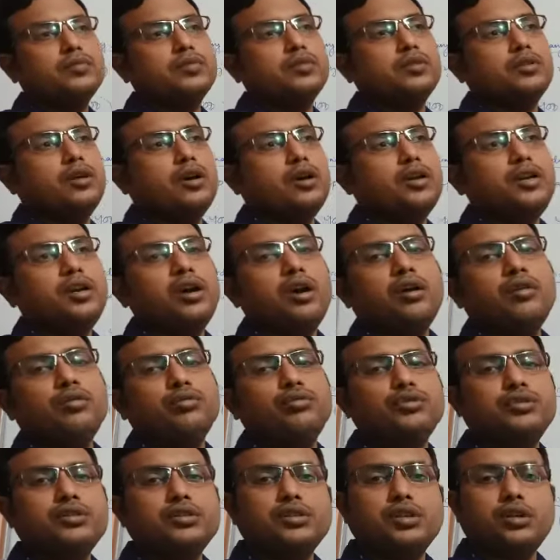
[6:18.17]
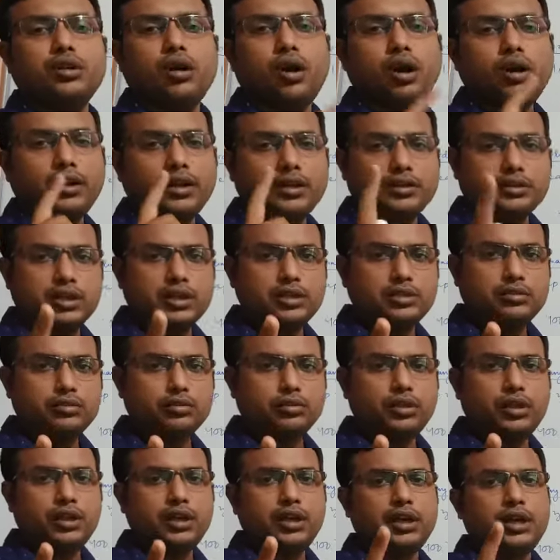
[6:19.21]
The year which is not a
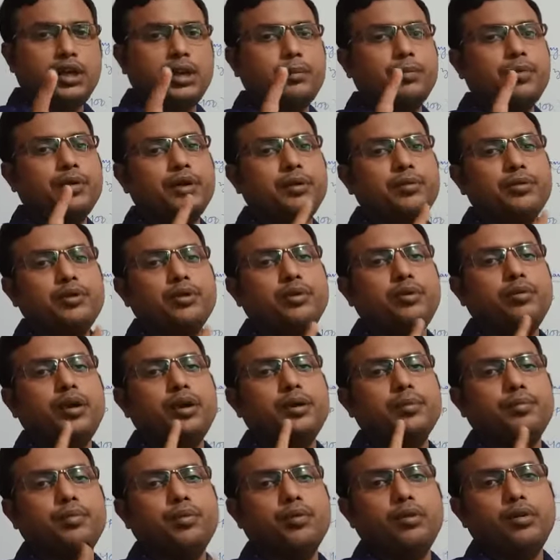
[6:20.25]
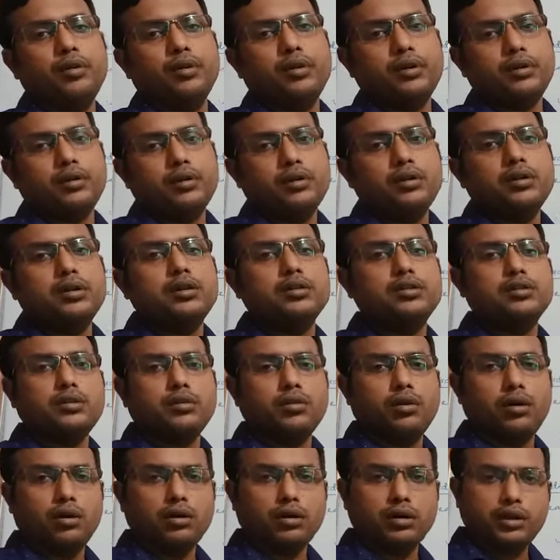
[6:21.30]
century, if divisible by 4, is
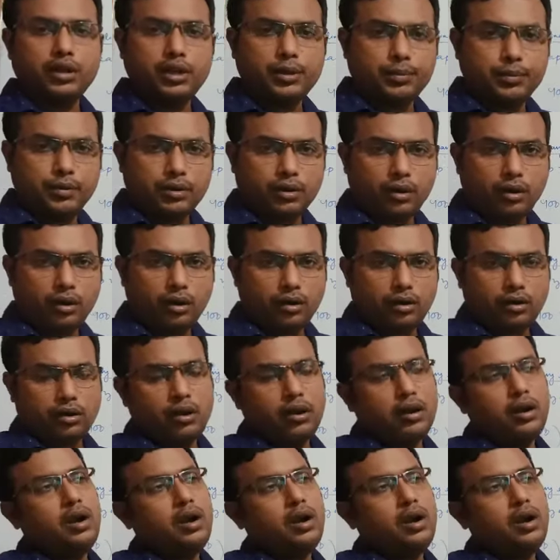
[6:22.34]
called leap year.